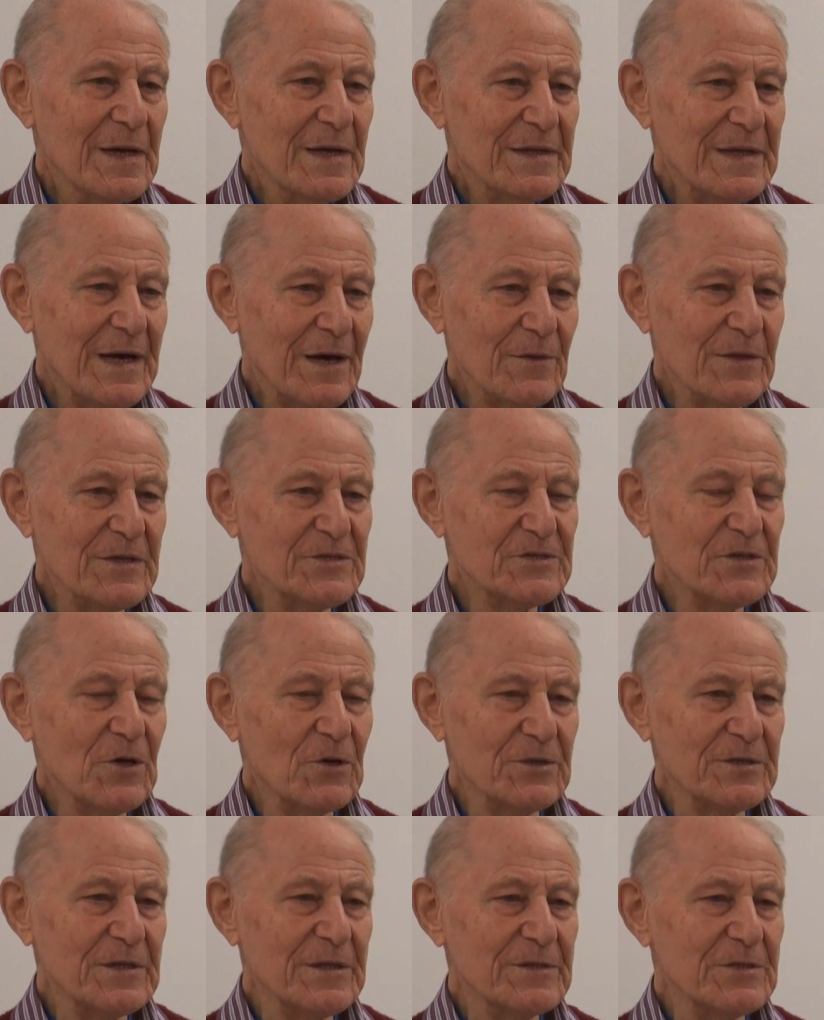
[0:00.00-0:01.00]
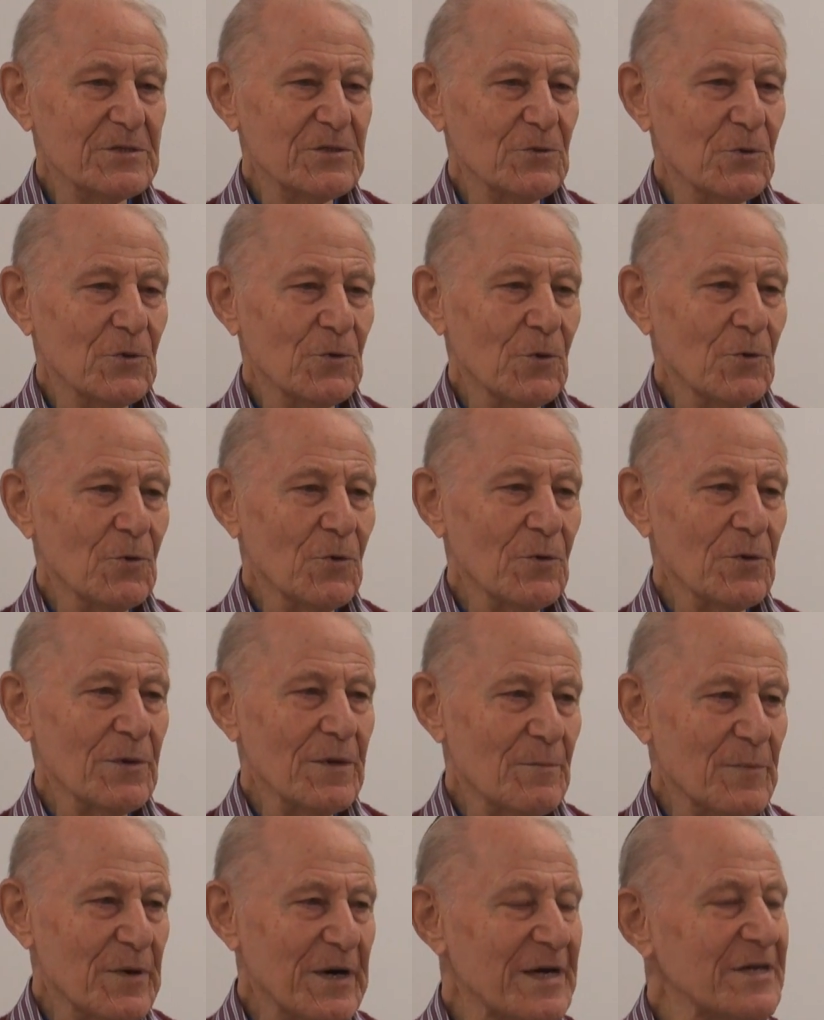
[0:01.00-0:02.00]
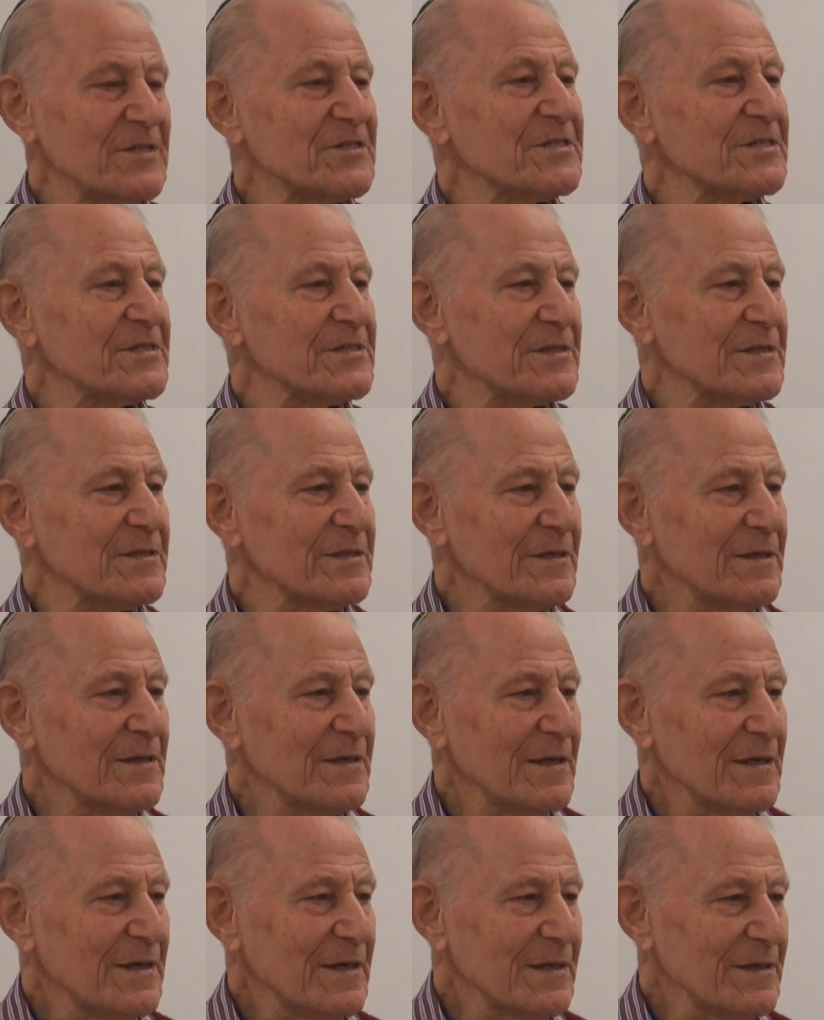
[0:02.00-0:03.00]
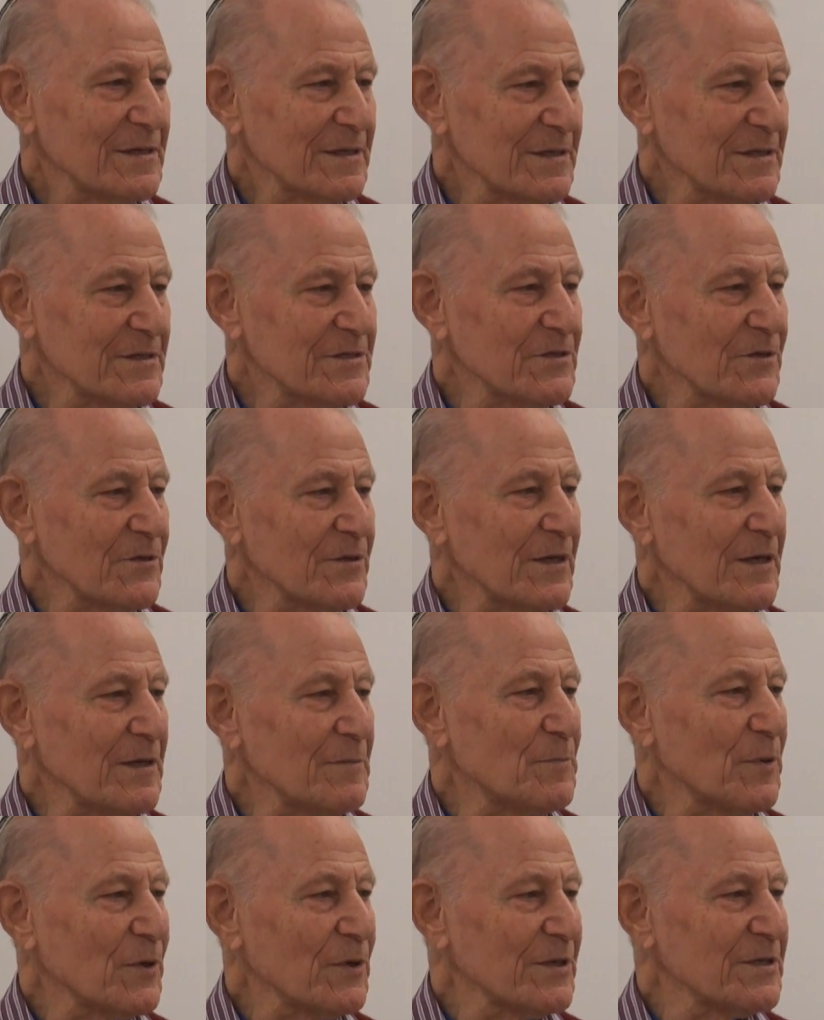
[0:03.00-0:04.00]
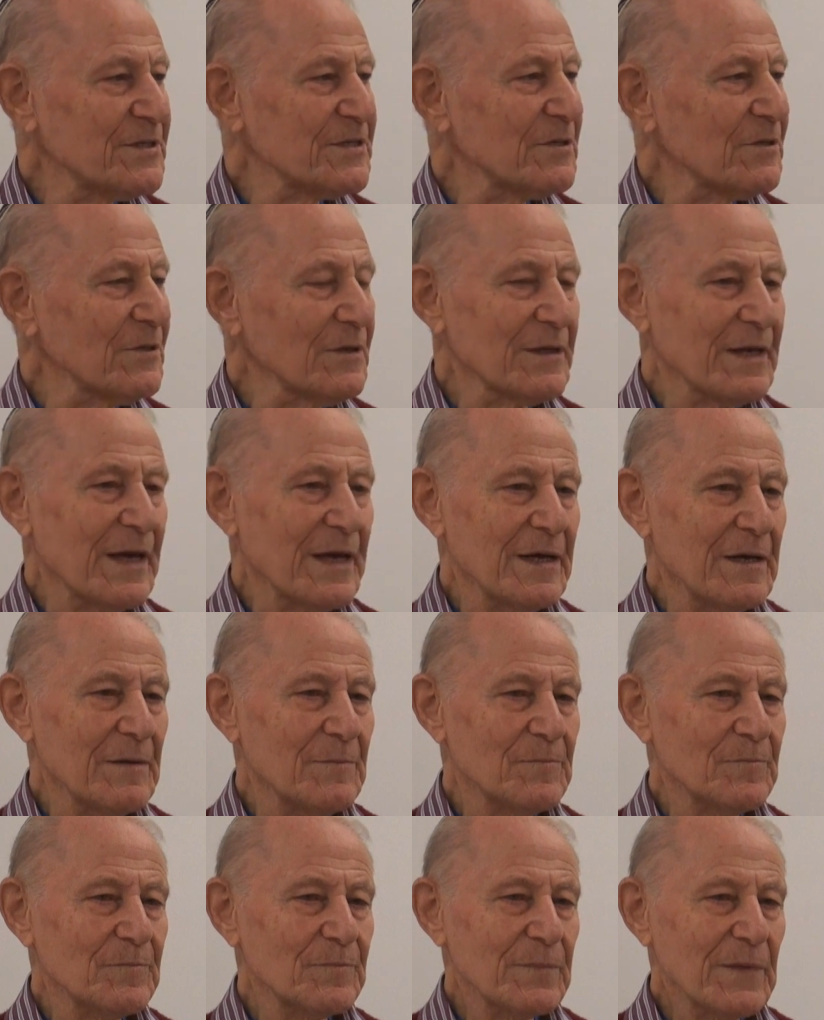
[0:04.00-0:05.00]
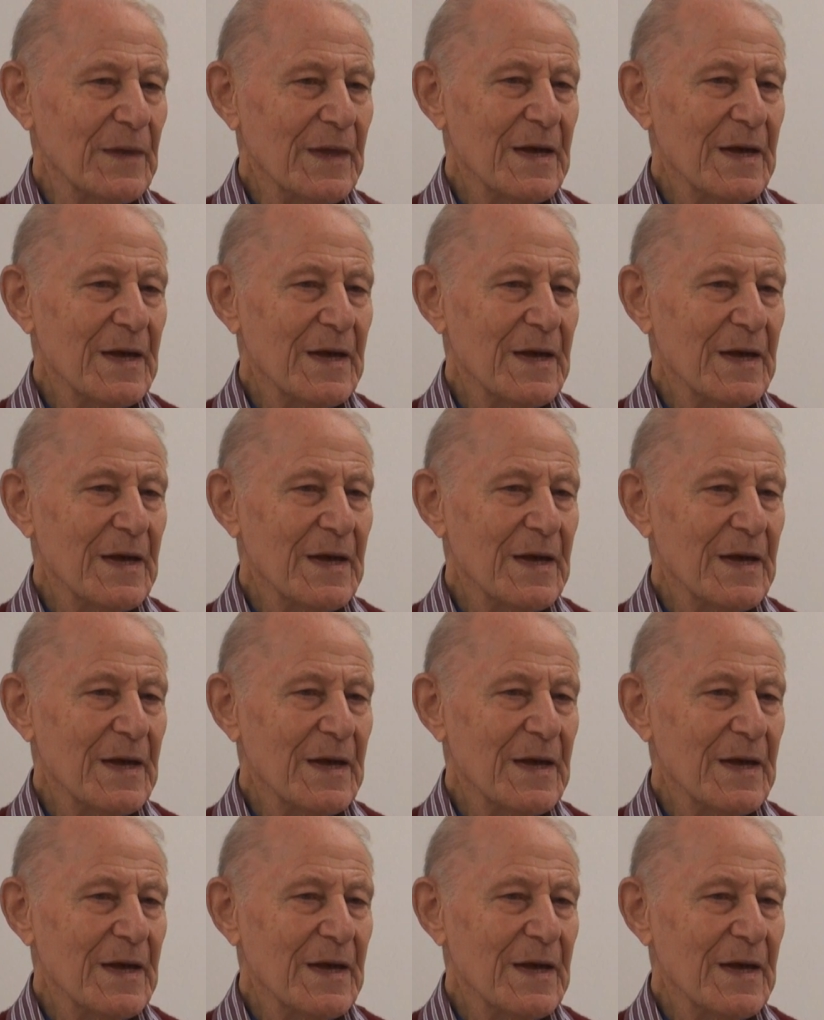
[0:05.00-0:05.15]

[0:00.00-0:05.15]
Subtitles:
Now, this got into the press and into the political game,